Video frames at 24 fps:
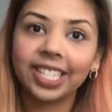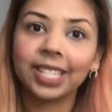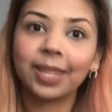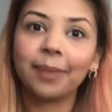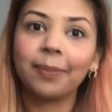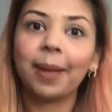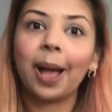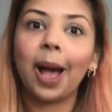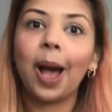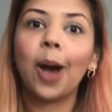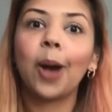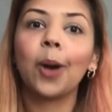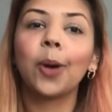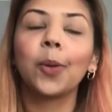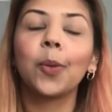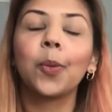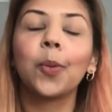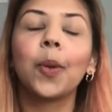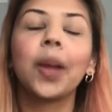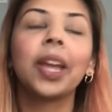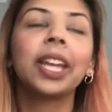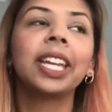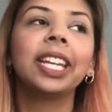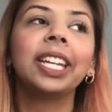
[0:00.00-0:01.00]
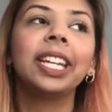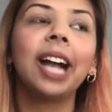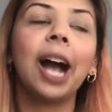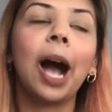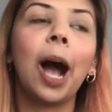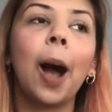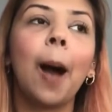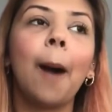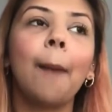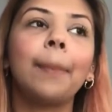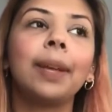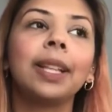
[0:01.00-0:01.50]
about waking
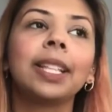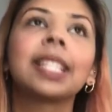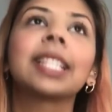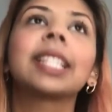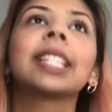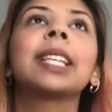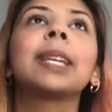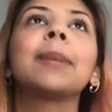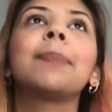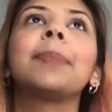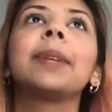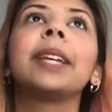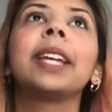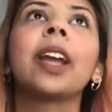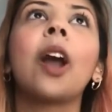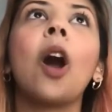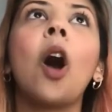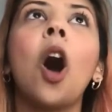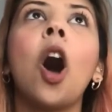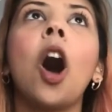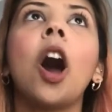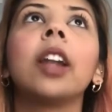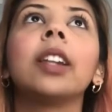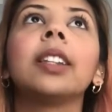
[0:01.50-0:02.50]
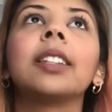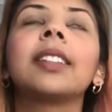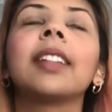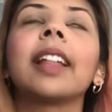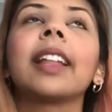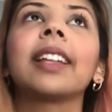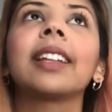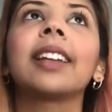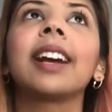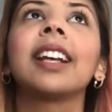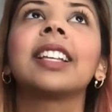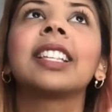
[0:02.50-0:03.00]
up and sleeping on
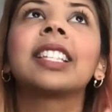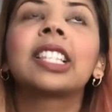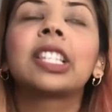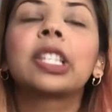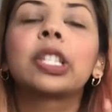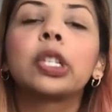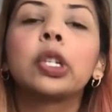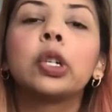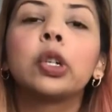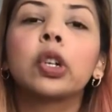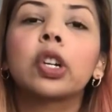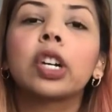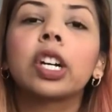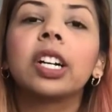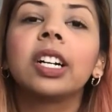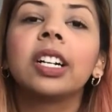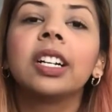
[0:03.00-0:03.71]
like a silk